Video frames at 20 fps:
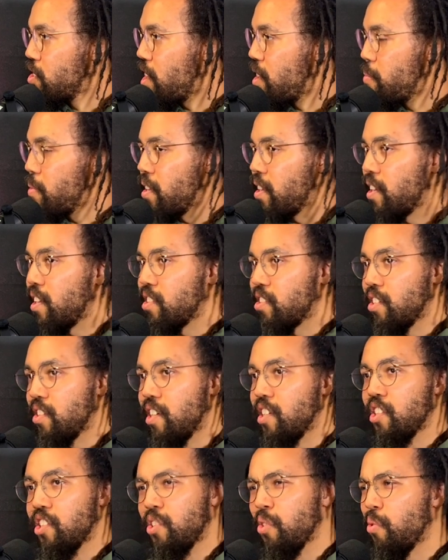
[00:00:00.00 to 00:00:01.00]
do you know what I mean? And
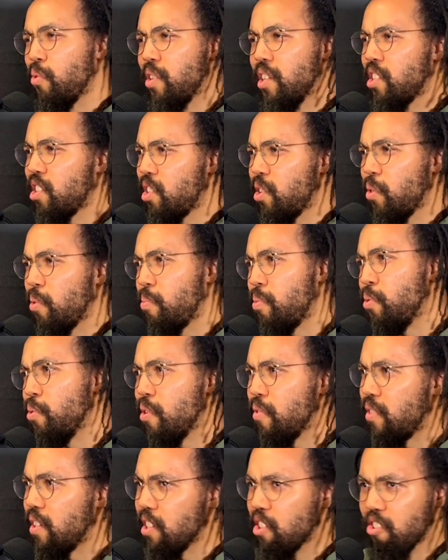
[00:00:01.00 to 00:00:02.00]
it's still
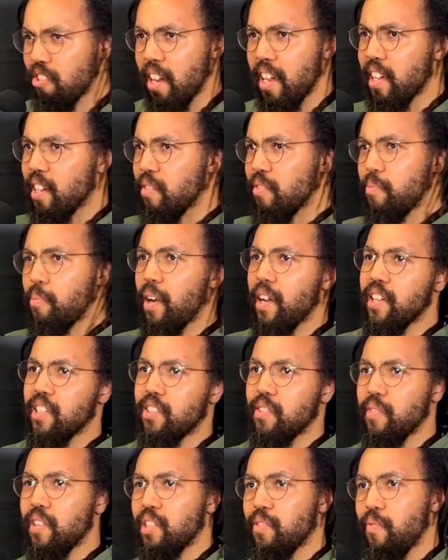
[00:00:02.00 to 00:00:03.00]
beautifully creative, but
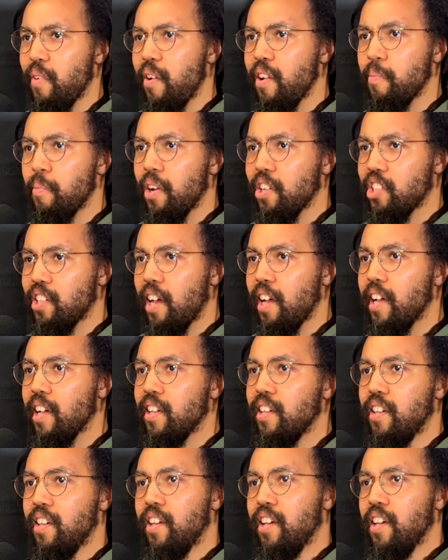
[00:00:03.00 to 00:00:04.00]
it's very much like